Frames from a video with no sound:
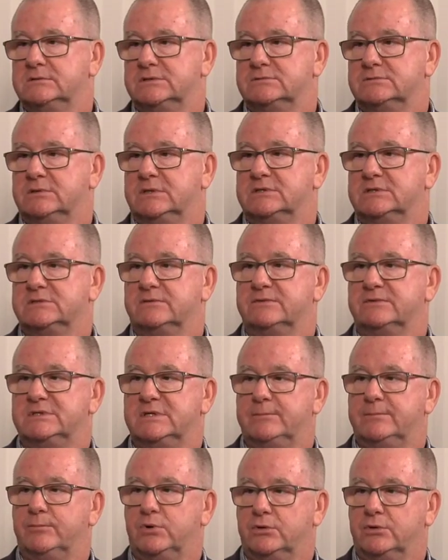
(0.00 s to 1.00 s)
as well as
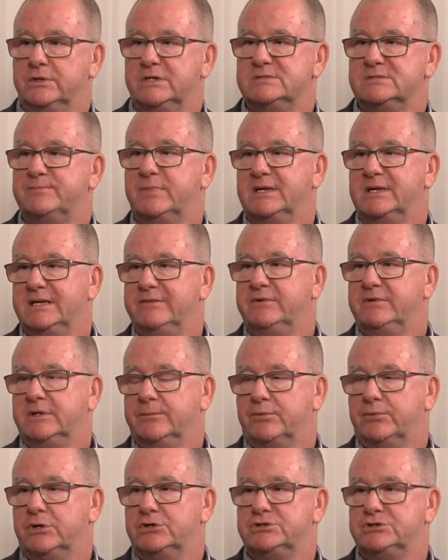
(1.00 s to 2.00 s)
obviously employees, believe in the
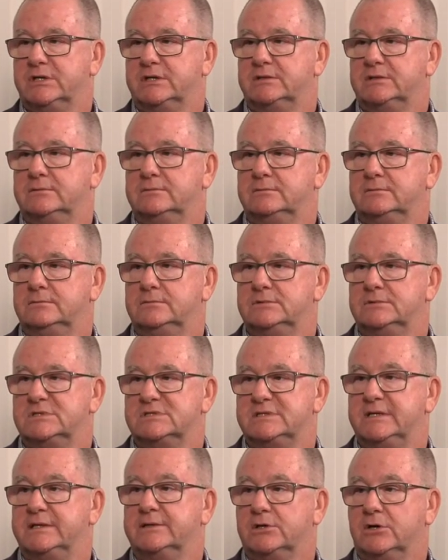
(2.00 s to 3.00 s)
project to
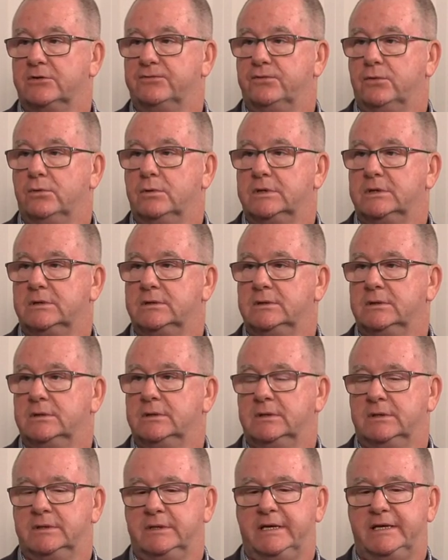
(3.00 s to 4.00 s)
see it go forward.
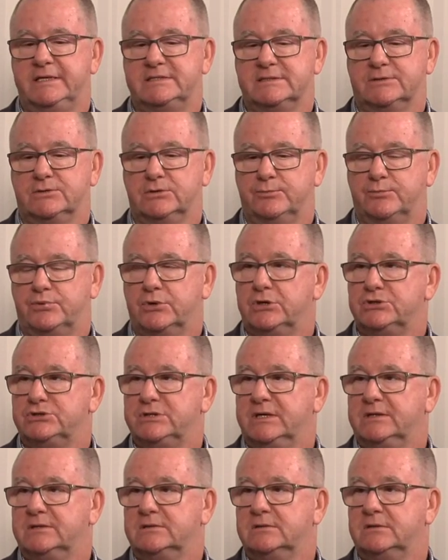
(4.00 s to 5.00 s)
It's a good
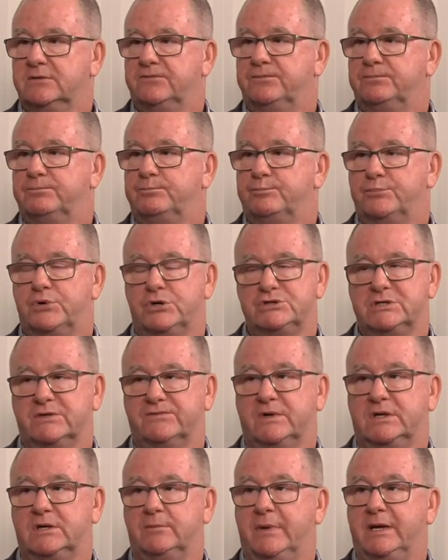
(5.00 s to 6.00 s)
project. The project
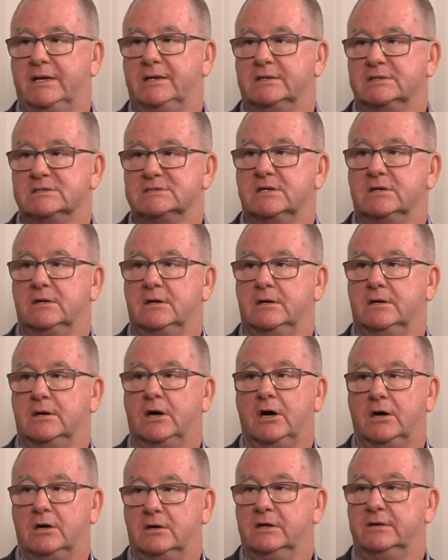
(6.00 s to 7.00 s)
fundamentals
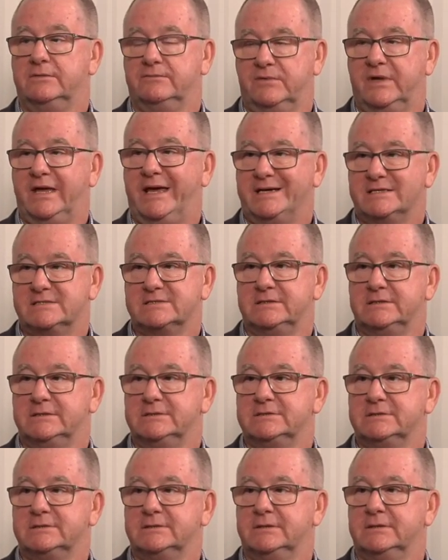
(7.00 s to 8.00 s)
are
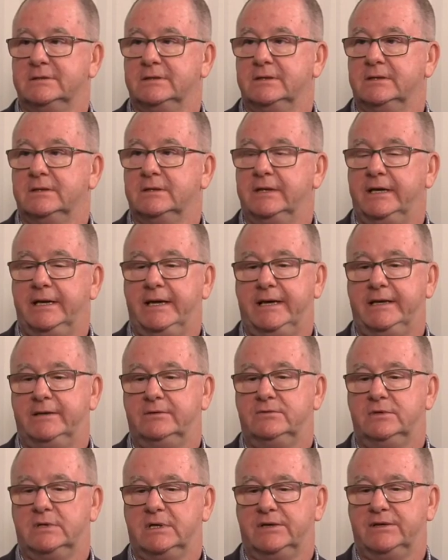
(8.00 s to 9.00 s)
excellent.
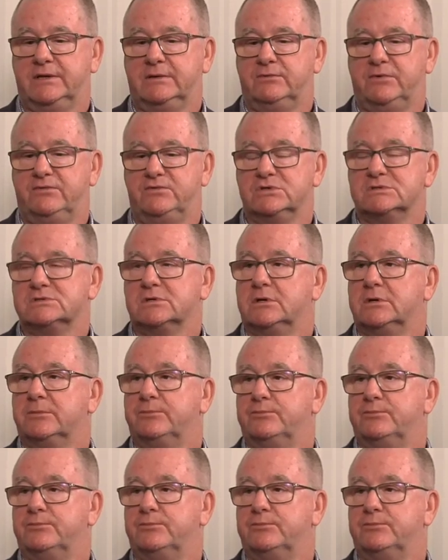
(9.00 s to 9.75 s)
And I think we've just got to